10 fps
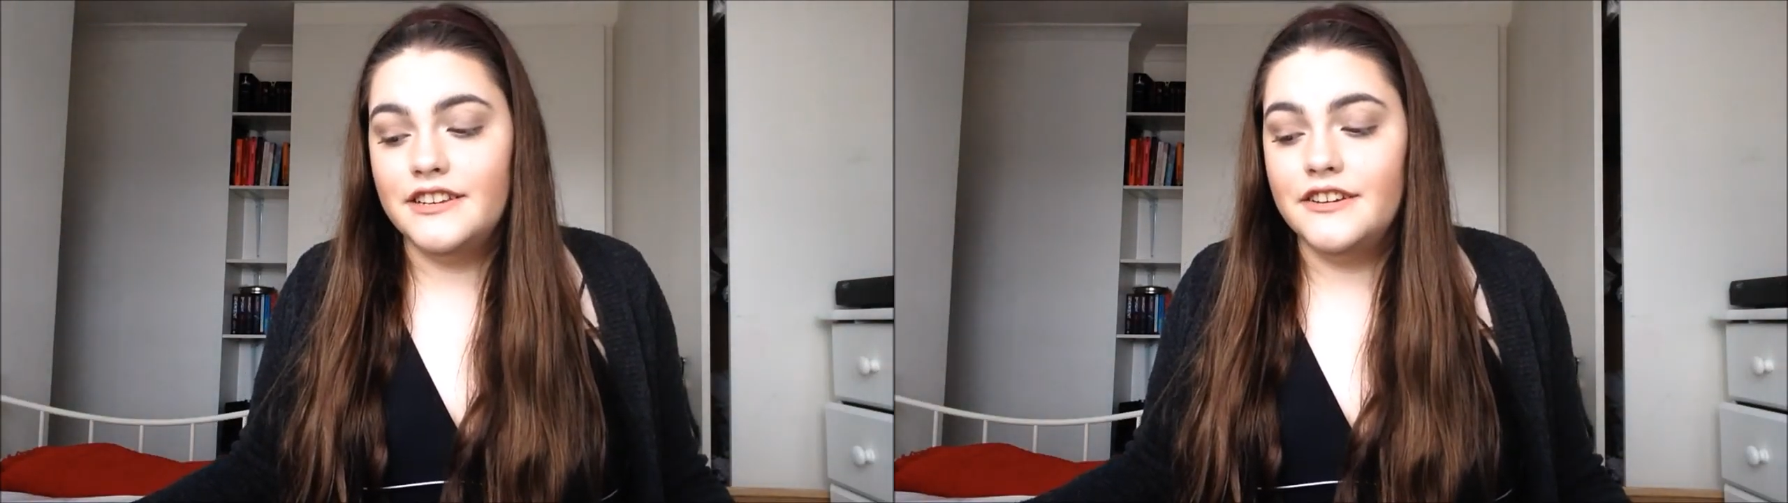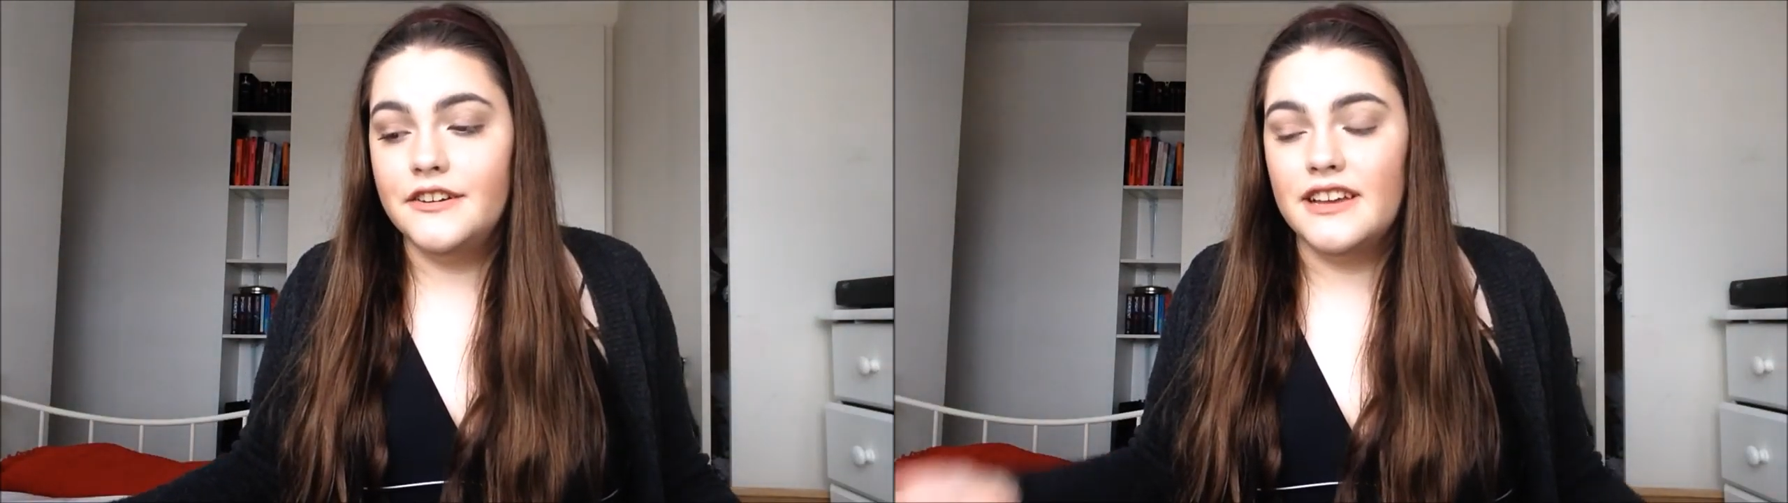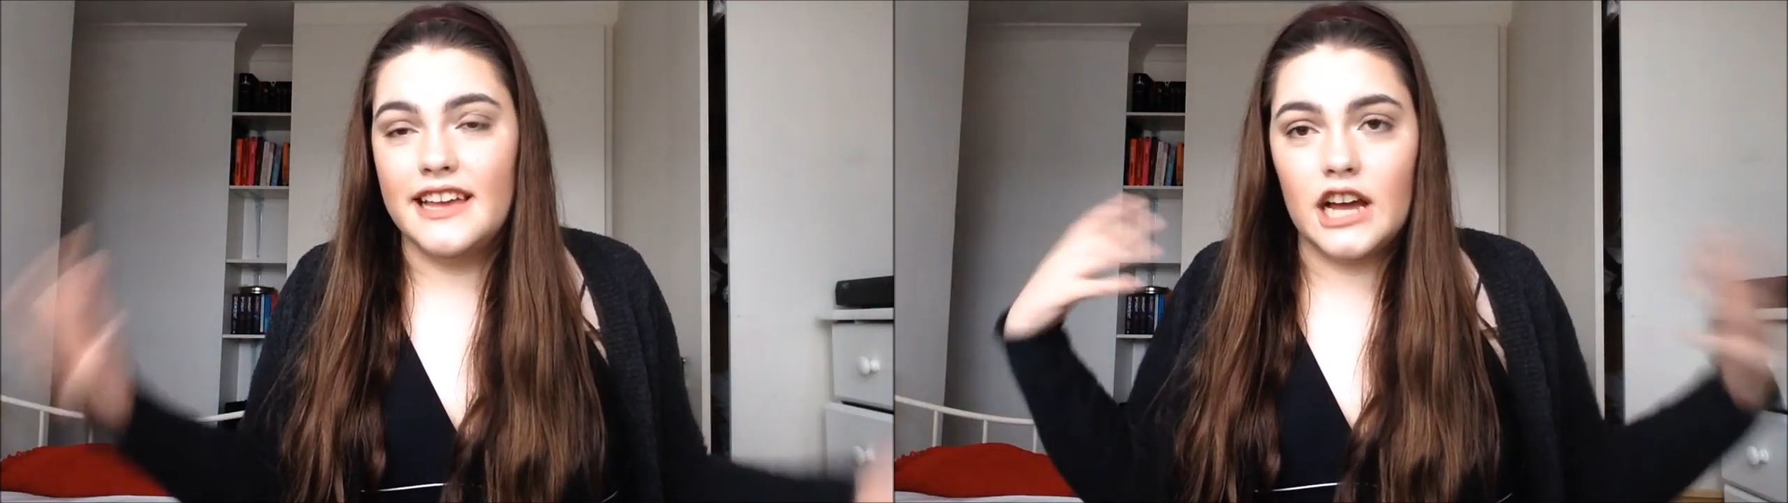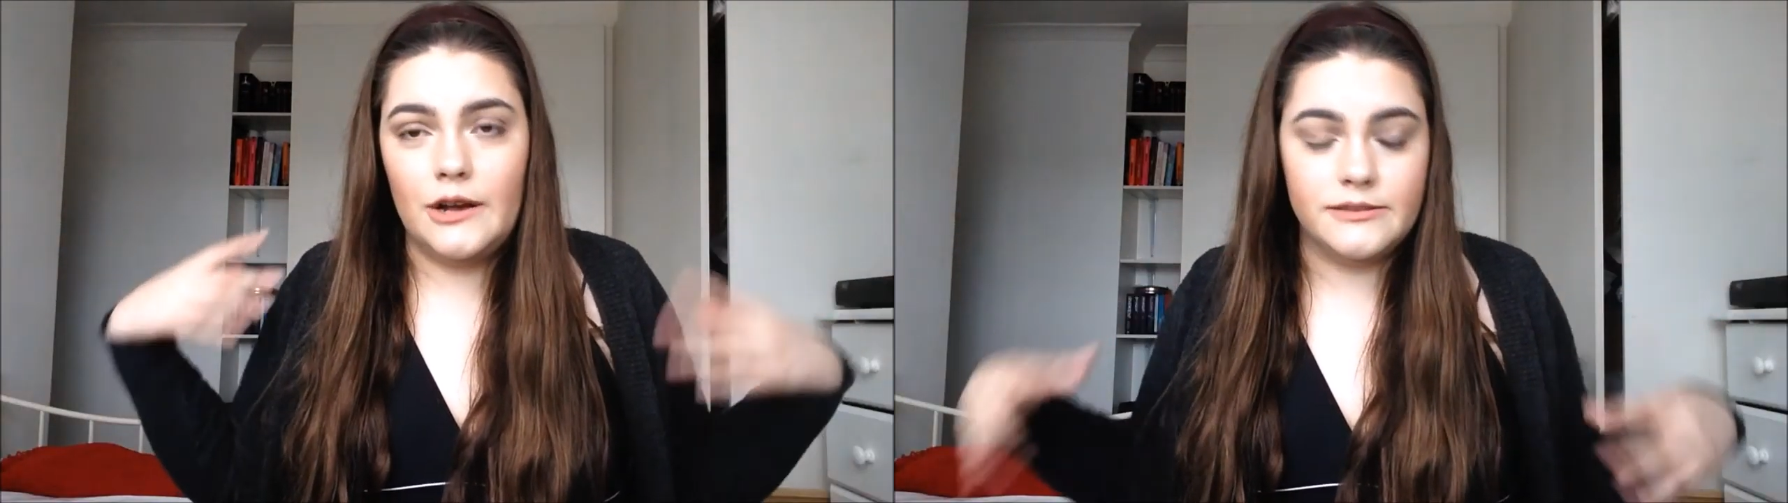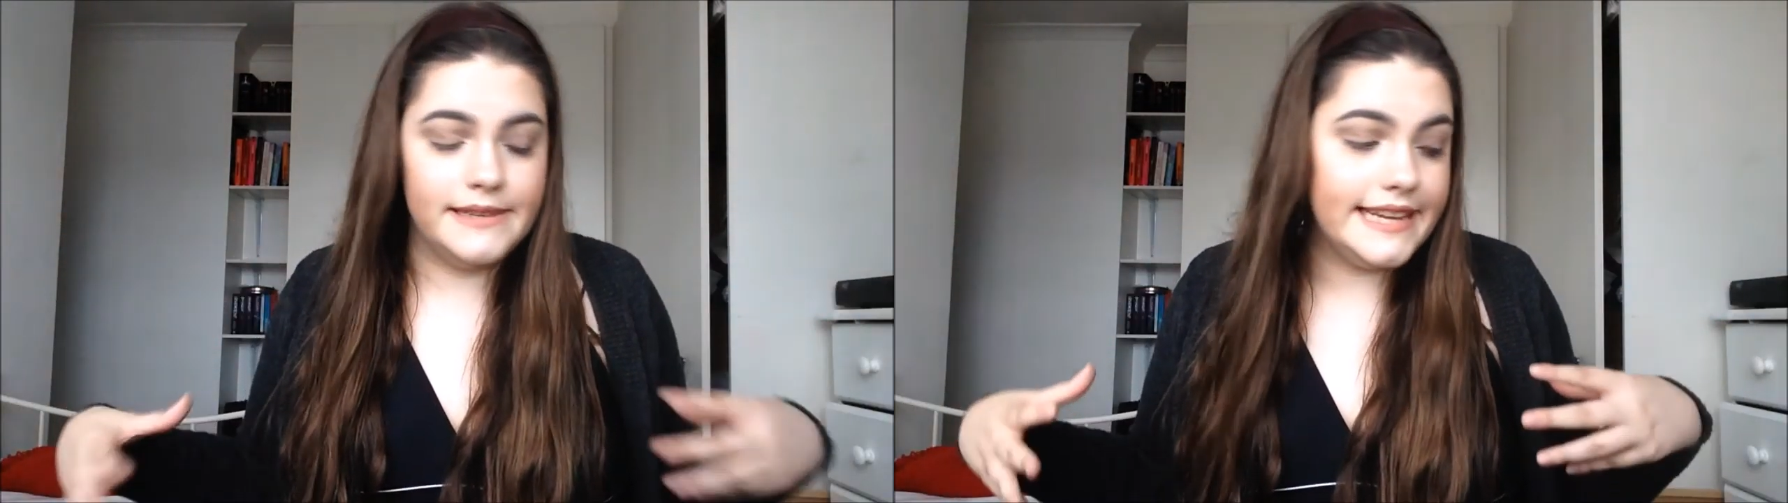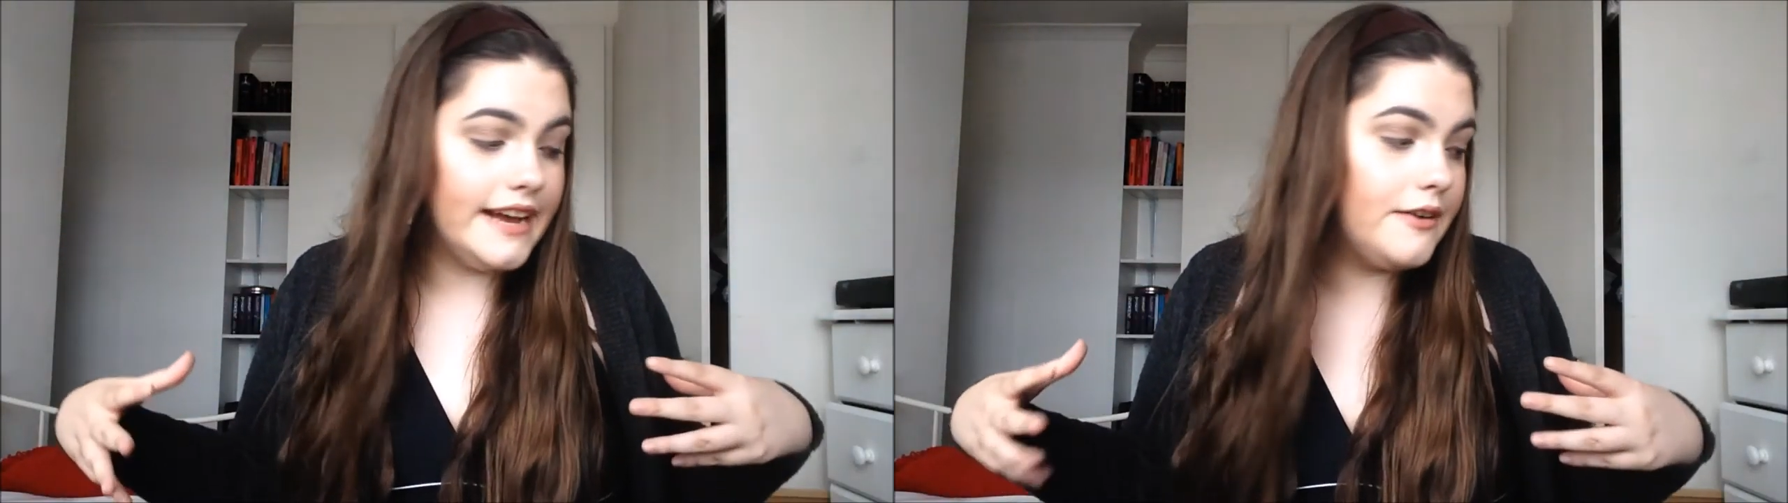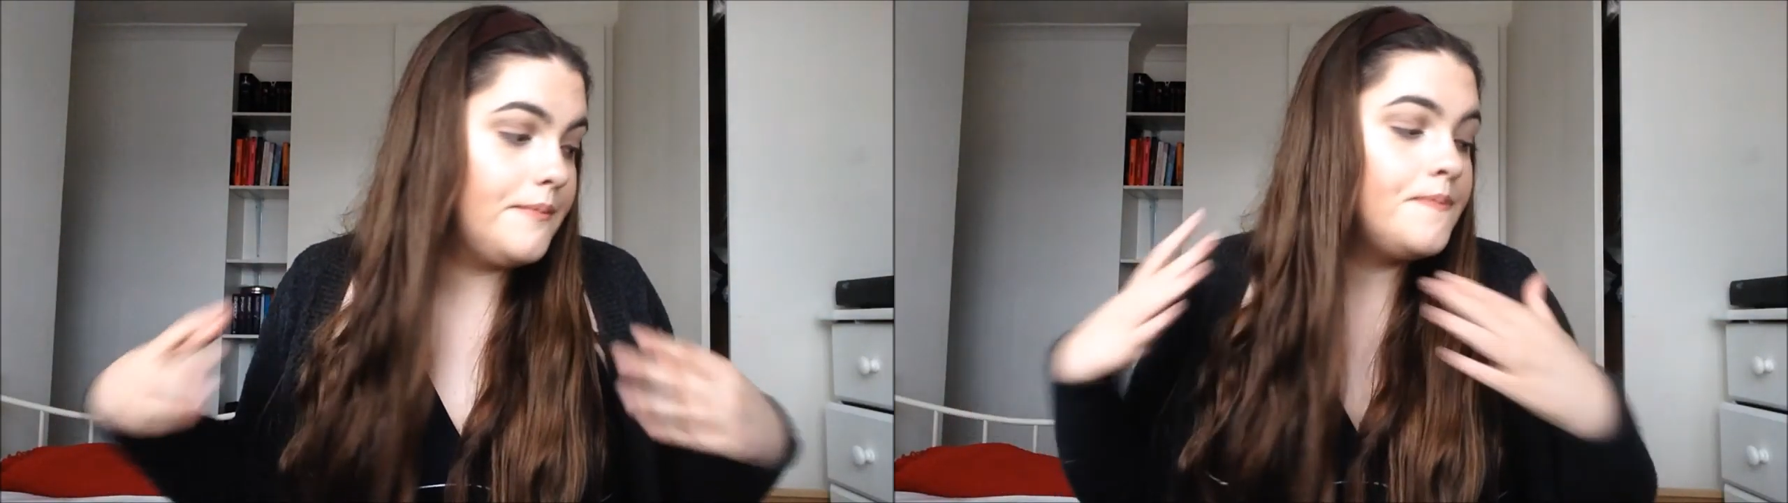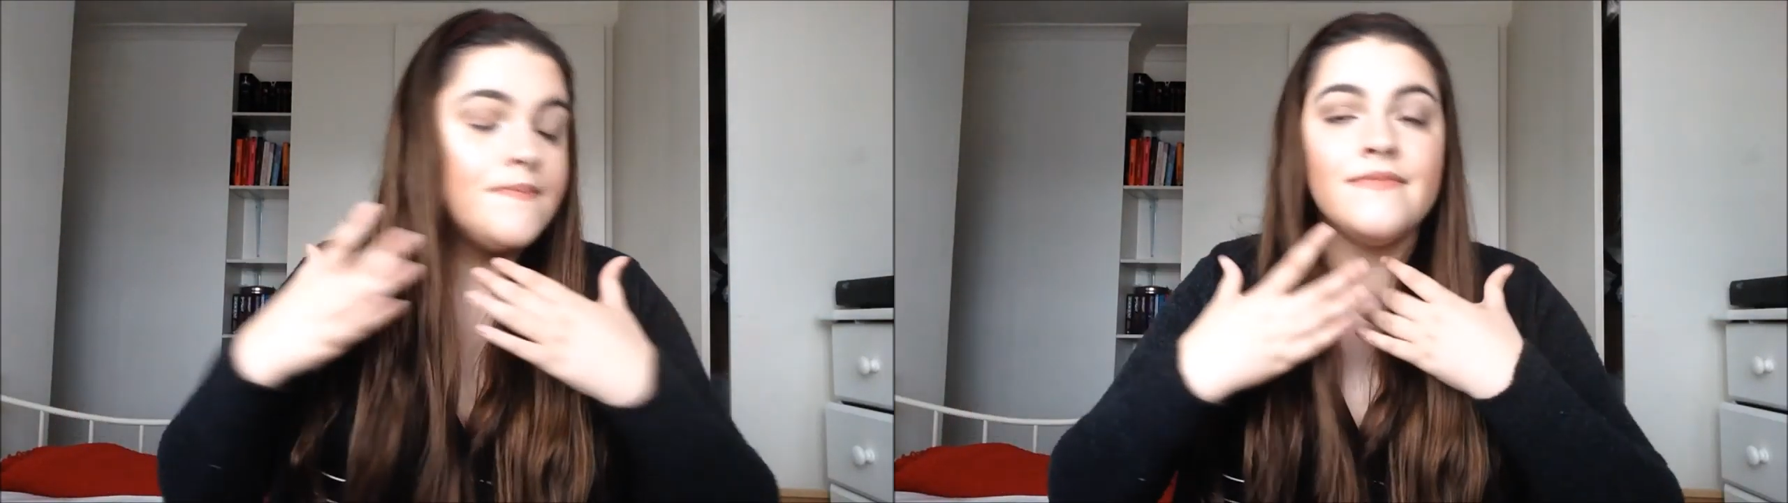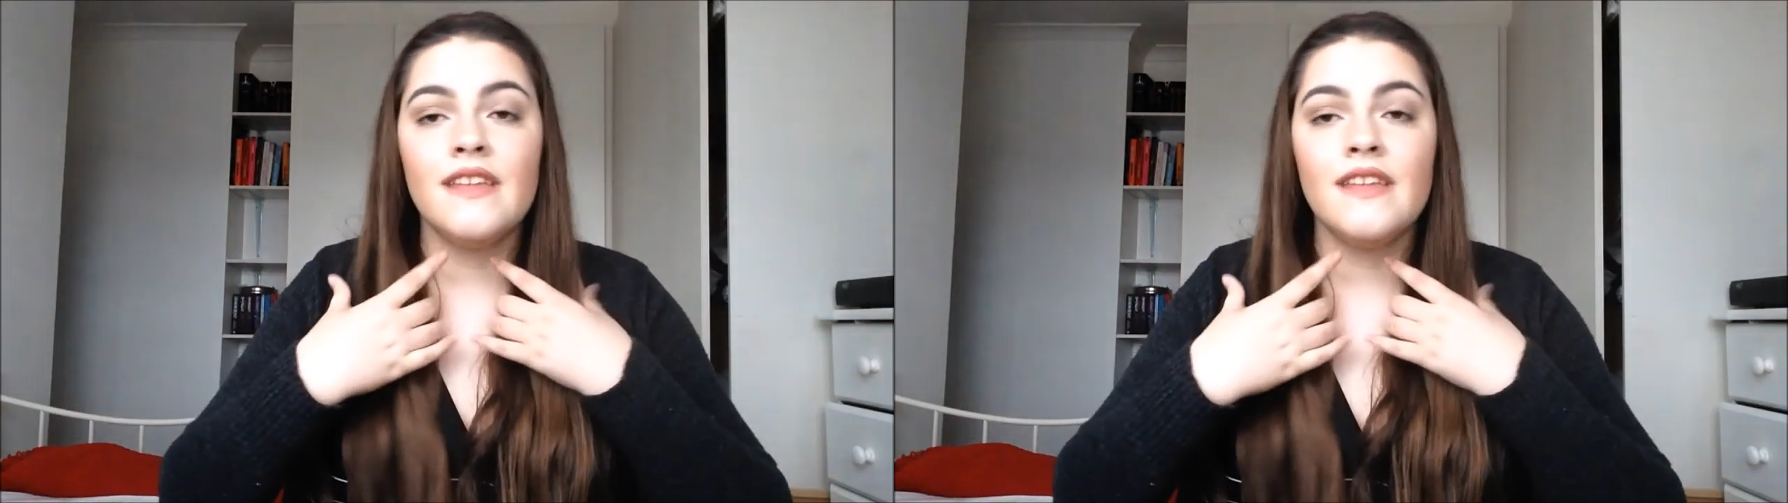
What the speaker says: to. It calms me down.